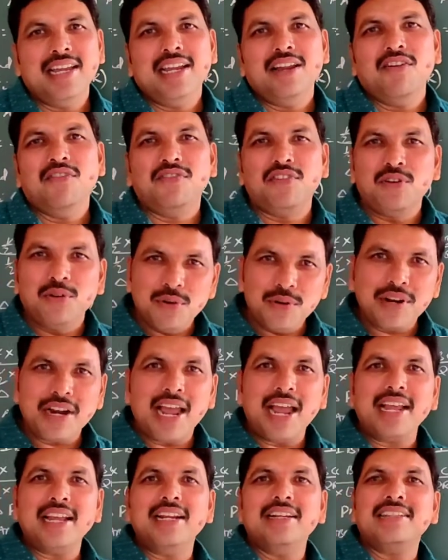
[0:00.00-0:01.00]
If two
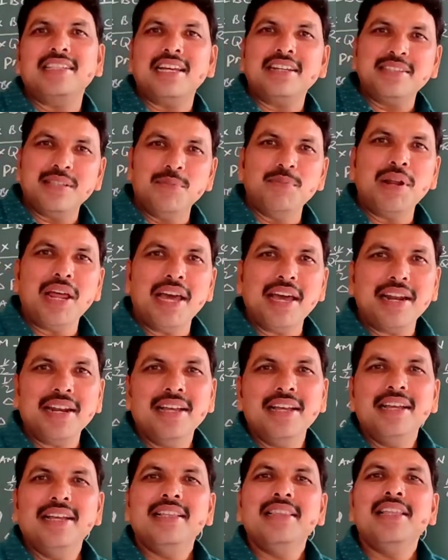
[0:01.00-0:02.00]
triangles are similar,